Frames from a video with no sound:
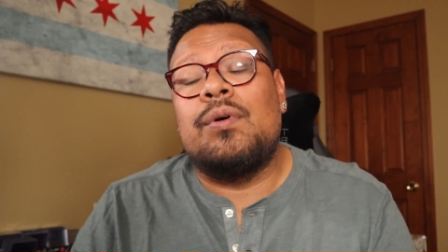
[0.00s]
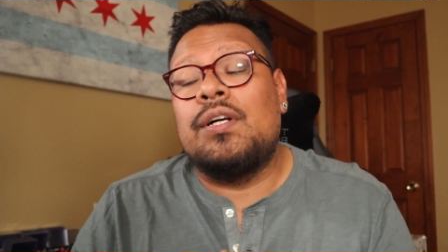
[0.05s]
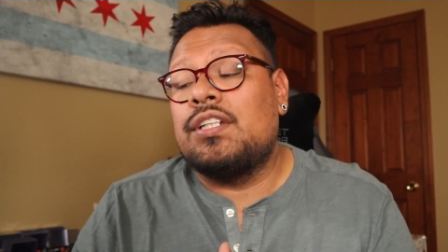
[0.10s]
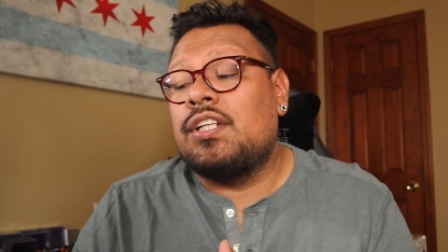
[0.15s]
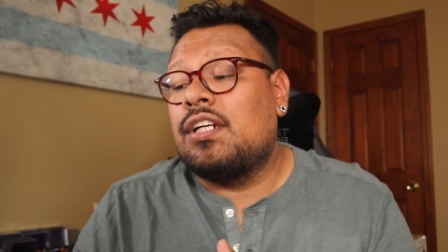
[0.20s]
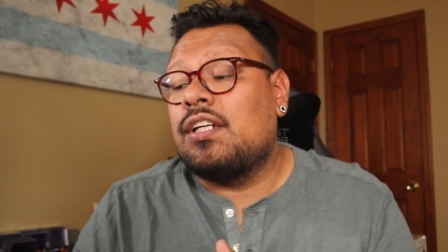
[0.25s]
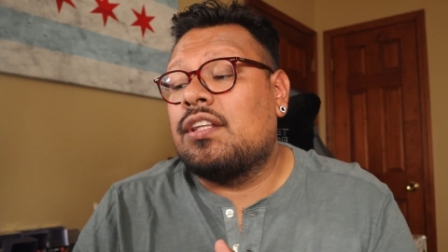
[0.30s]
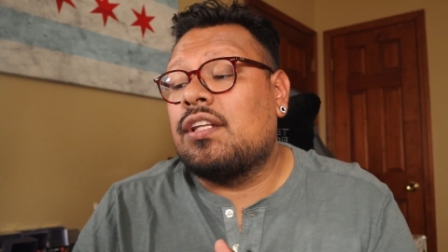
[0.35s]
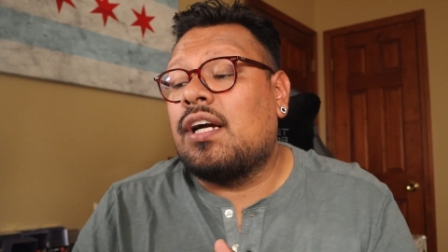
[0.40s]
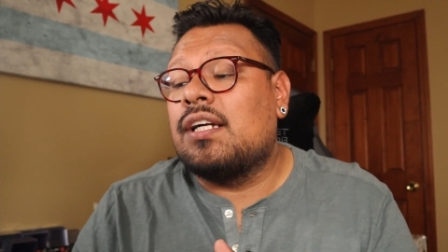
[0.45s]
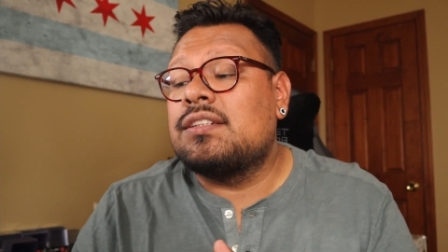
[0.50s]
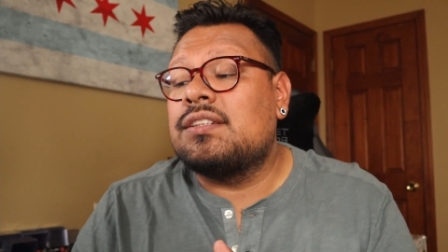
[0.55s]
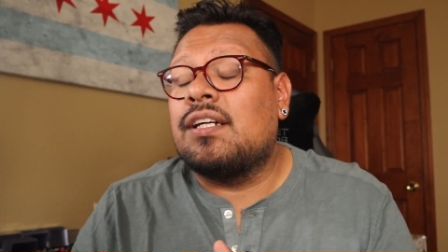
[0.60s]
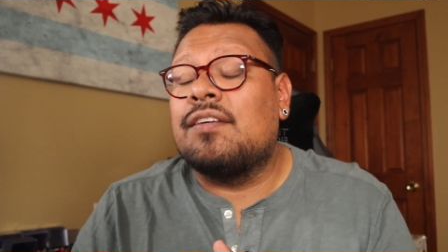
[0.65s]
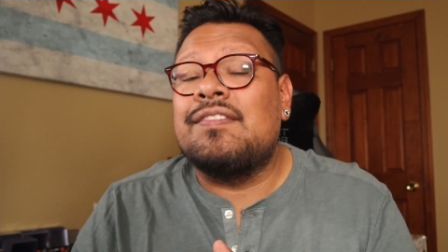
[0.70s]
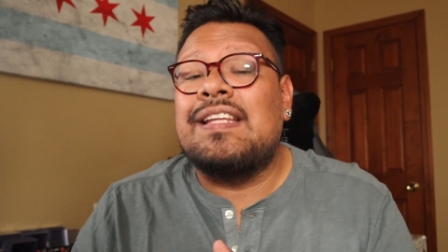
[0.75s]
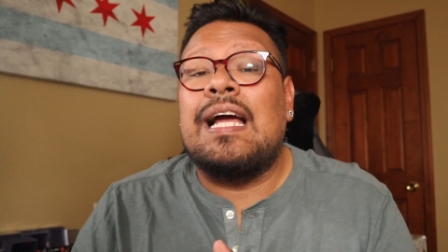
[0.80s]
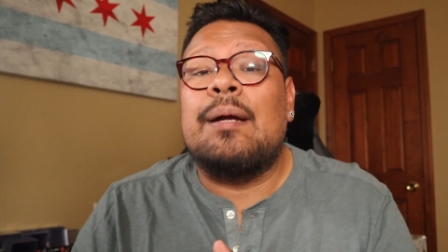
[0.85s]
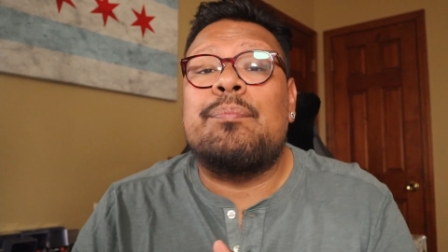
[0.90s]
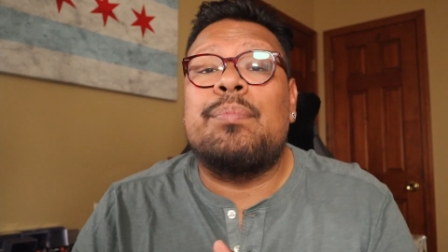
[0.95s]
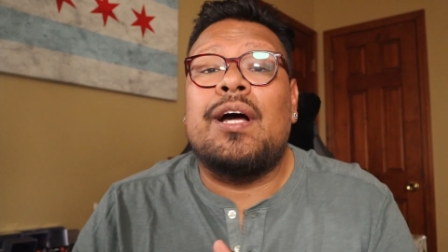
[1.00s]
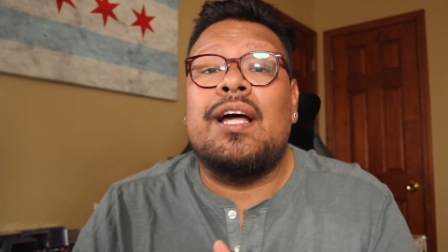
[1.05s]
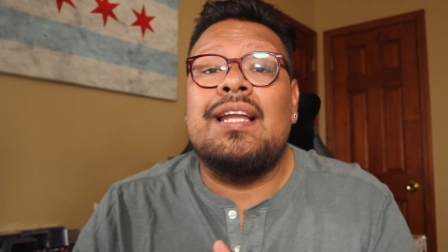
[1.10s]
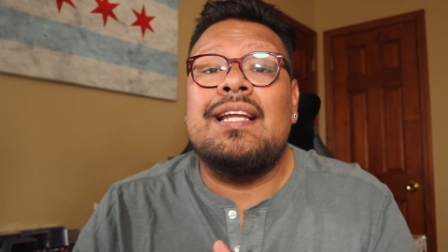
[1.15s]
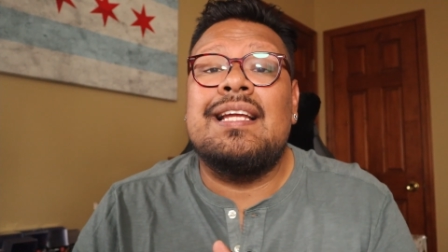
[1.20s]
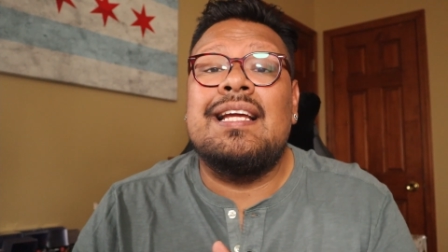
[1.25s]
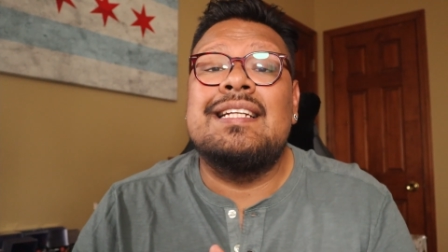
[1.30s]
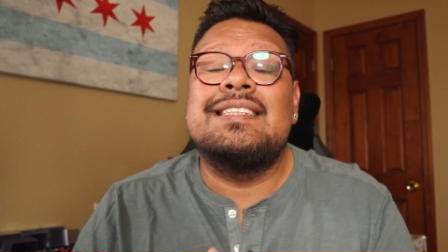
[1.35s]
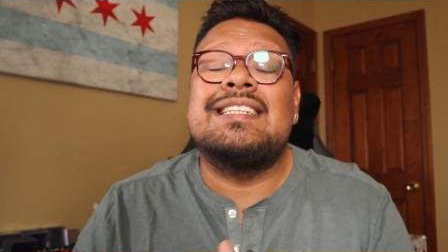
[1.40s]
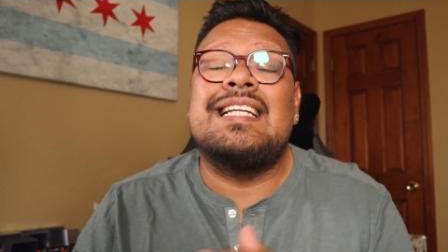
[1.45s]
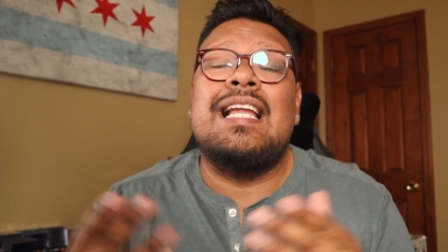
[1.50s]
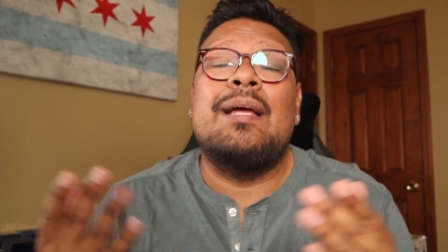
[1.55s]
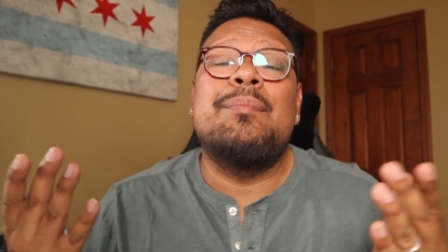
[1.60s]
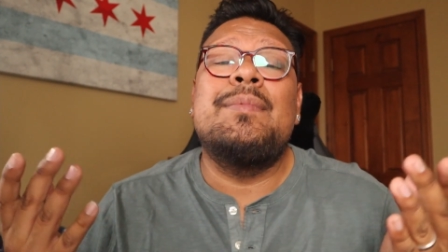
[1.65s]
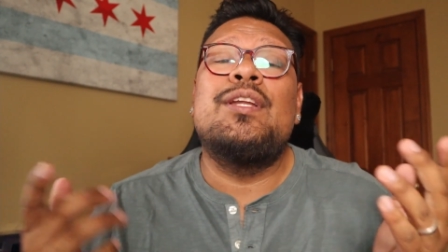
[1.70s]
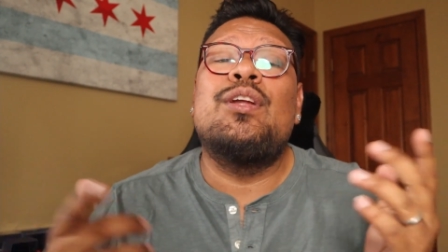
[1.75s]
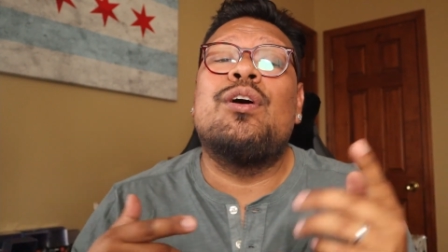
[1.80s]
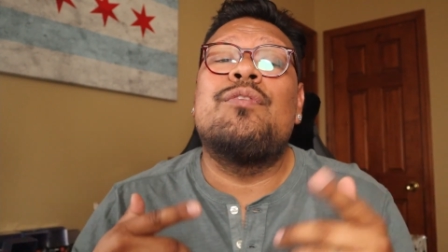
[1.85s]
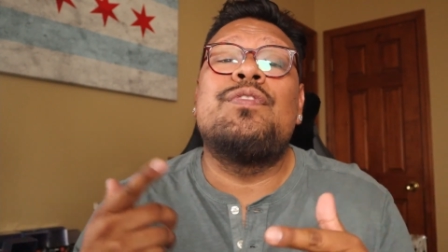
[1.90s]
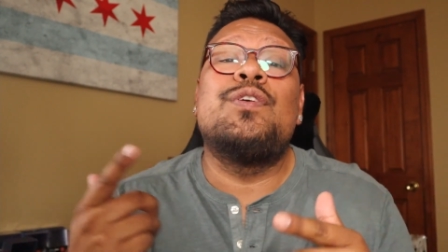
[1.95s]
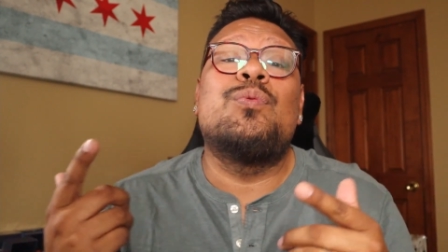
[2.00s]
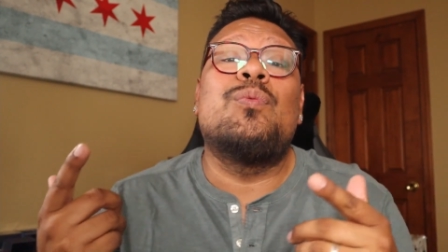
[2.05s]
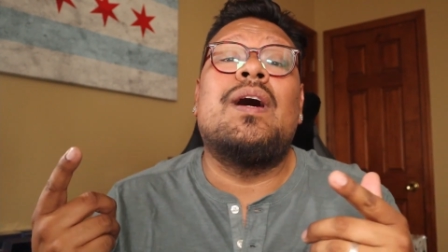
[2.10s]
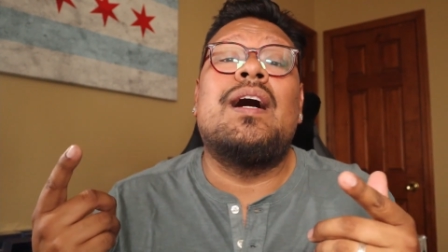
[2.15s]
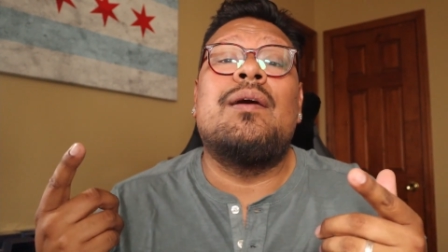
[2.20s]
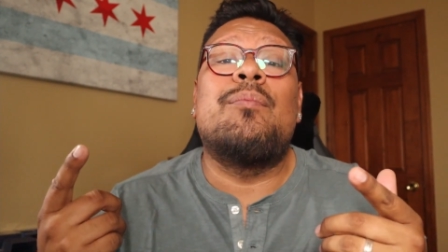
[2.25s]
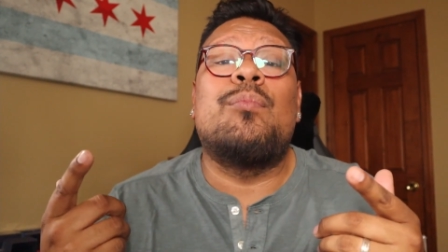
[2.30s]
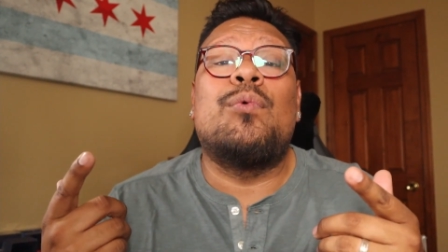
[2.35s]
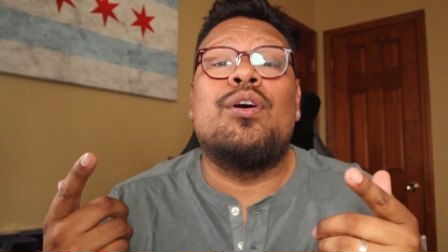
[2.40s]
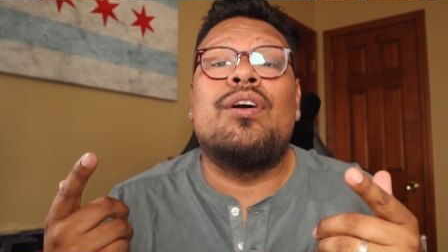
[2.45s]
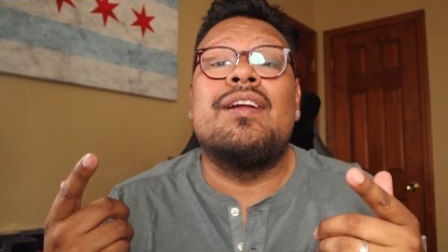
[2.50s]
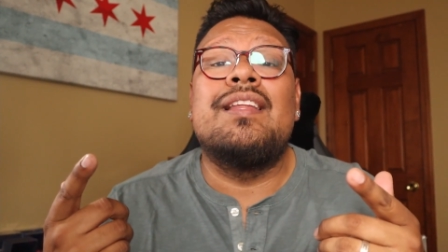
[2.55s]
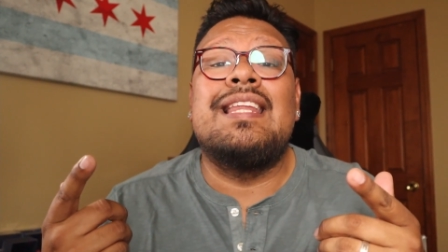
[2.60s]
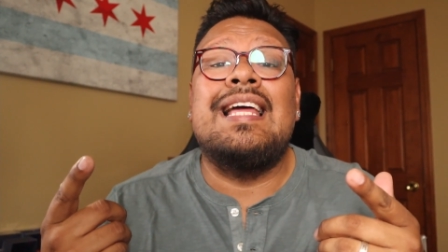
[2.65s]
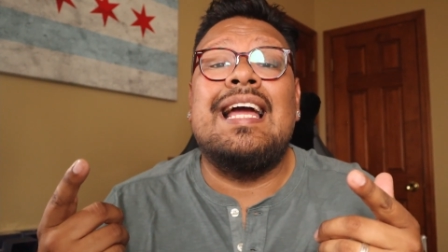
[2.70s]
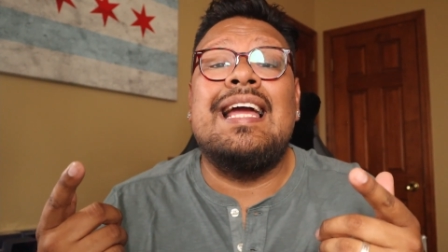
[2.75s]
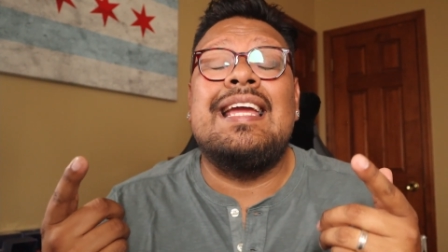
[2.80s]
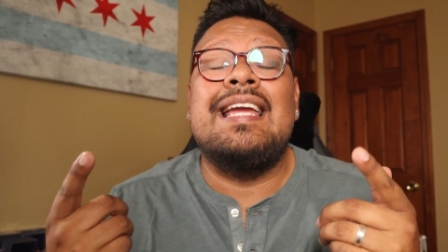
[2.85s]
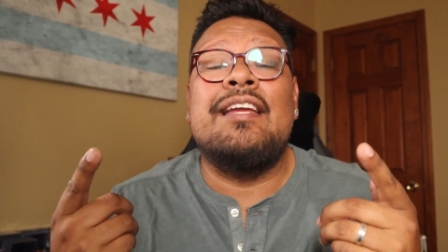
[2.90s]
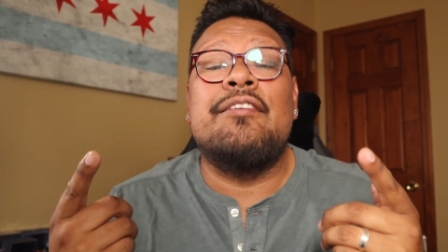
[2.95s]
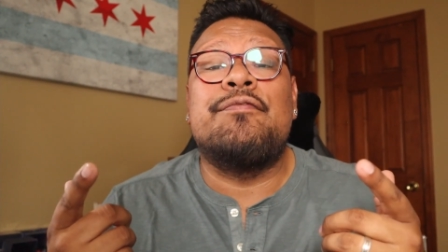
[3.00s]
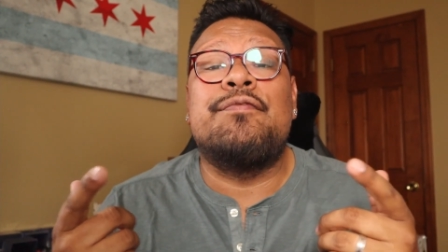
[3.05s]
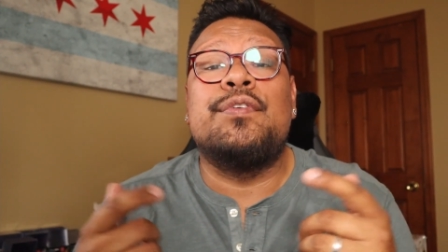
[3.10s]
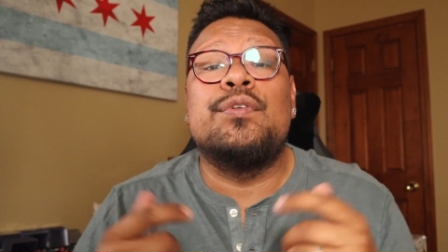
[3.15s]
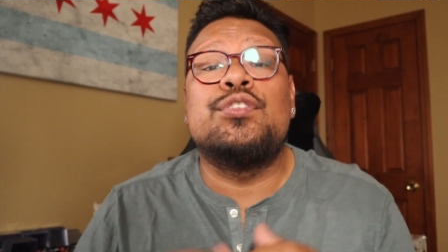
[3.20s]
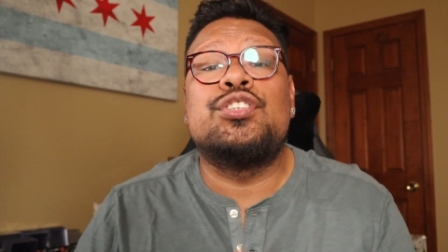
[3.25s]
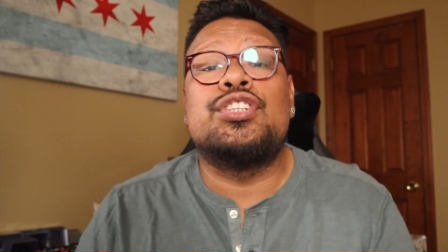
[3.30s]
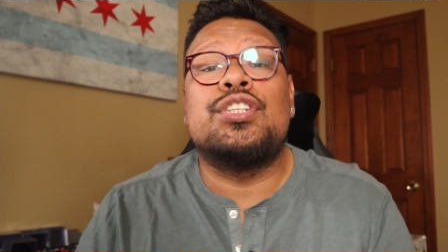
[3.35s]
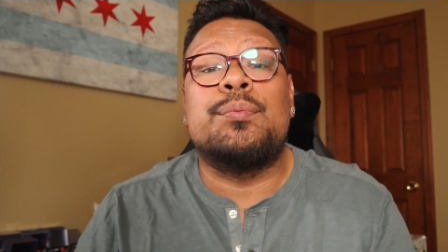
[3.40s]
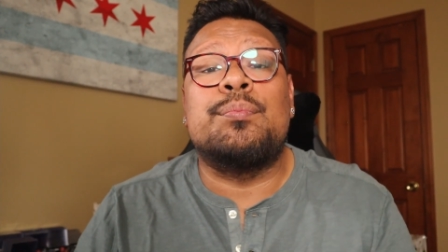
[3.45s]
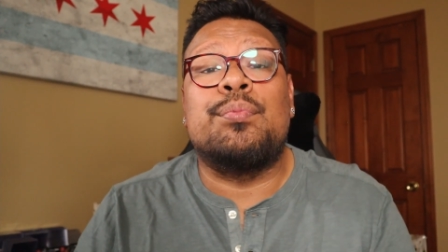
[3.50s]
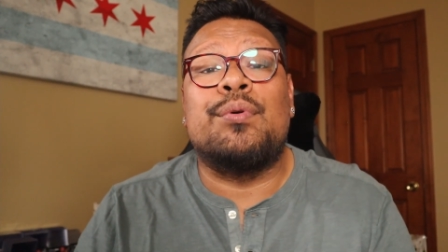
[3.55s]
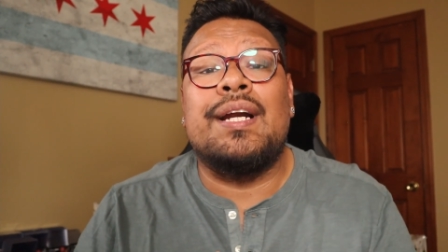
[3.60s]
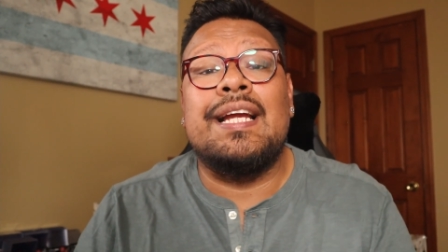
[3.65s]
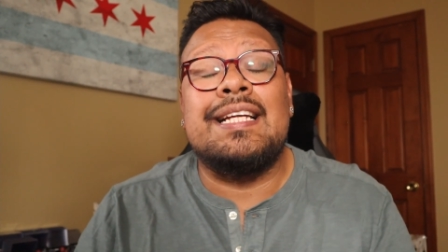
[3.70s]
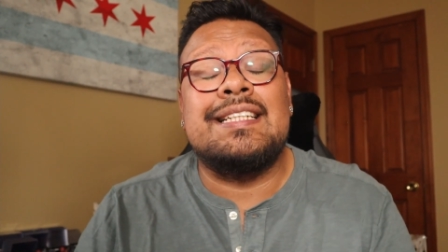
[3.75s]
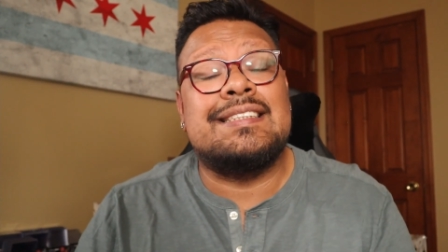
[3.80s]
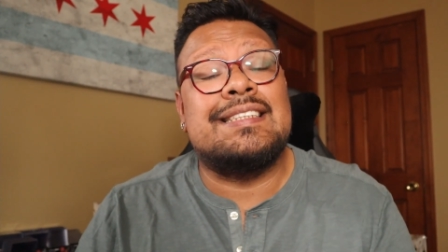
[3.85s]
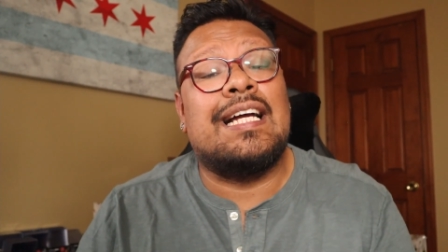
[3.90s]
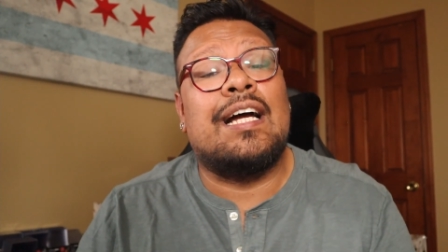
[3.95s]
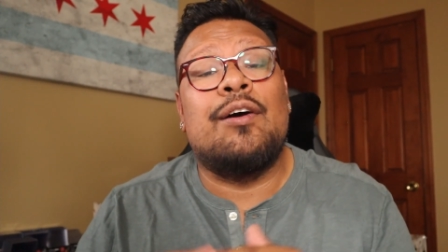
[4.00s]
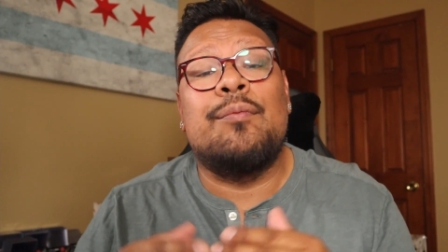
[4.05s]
what your thoughts of that product is, and let me know if you want more of that in future breaks.